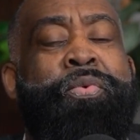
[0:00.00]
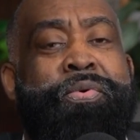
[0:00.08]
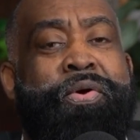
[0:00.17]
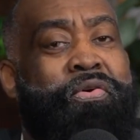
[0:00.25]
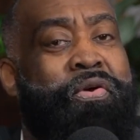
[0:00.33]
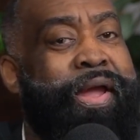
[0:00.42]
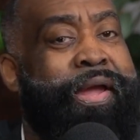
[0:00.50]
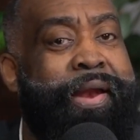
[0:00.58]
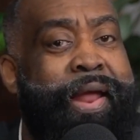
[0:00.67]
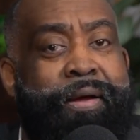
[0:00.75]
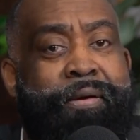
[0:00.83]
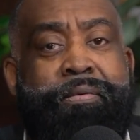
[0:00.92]
were cranking
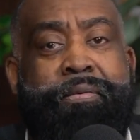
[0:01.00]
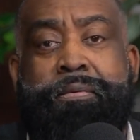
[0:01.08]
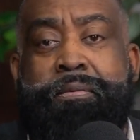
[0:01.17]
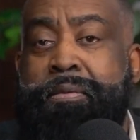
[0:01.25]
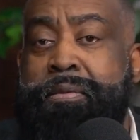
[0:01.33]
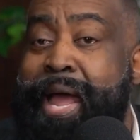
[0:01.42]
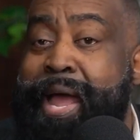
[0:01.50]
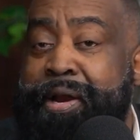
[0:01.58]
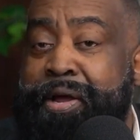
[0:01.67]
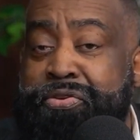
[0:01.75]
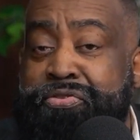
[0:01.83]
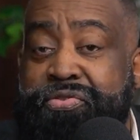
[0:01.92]
out
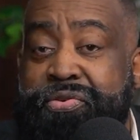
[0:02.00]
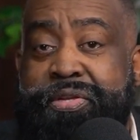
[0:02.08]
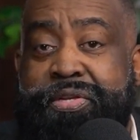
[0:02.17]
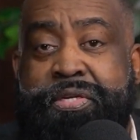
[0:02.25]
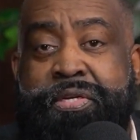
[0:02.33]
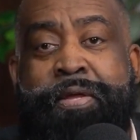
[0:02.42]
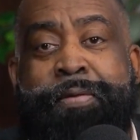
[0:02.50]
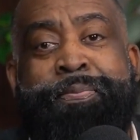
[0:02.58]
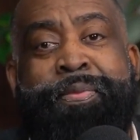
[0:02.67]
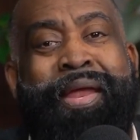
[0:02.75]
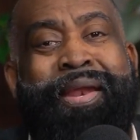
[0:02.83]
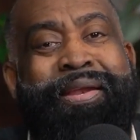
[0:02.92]
900s,
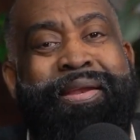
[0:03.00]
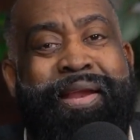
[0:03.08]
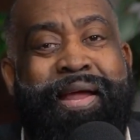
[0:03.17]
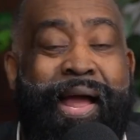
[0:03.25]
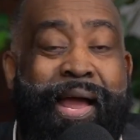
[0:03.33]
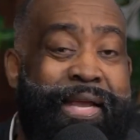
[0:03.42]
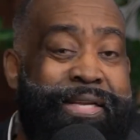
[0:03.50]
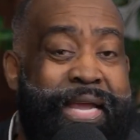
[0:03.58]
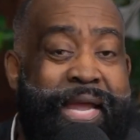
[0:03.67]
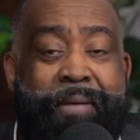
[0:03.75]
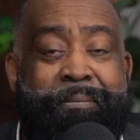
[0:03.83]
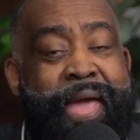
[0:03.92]
and I guess they
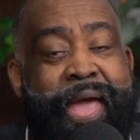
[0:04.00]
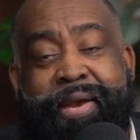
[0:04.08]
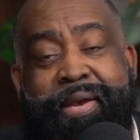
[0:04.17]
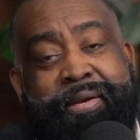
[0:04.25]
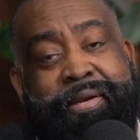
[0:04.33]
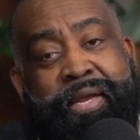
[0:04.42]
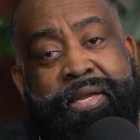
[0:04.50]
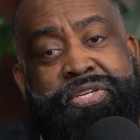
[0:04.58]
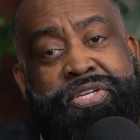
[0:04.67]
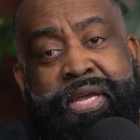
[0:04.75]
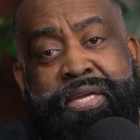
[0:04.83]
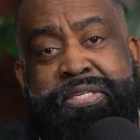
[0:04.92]
got mad and
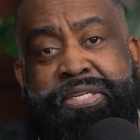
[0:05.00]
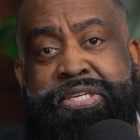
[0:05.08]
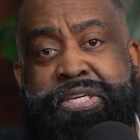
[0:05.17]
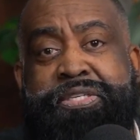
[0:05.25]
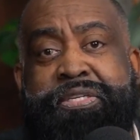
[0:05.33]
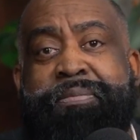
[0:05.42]
changed the system.